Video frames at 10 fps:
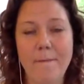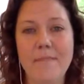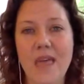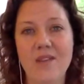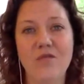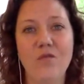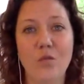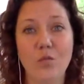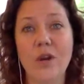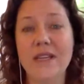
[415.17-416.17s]
in
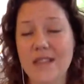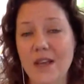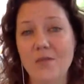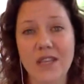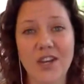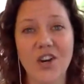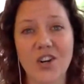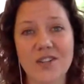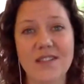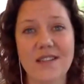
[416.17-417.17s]
ways that really
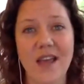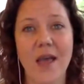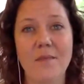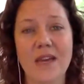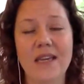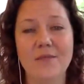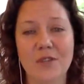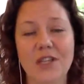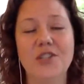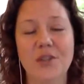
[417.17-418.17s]
hurt my
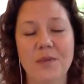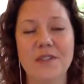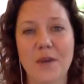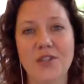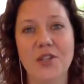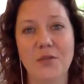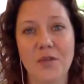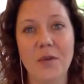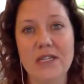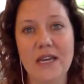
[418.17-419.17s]
relationship, especially with
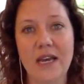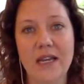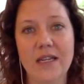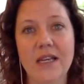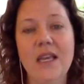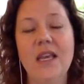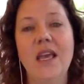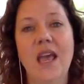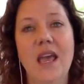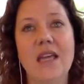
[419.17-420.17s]
my dad.
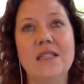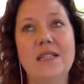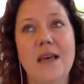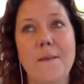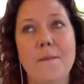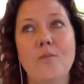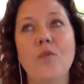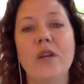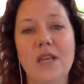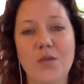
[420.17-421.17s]
And when he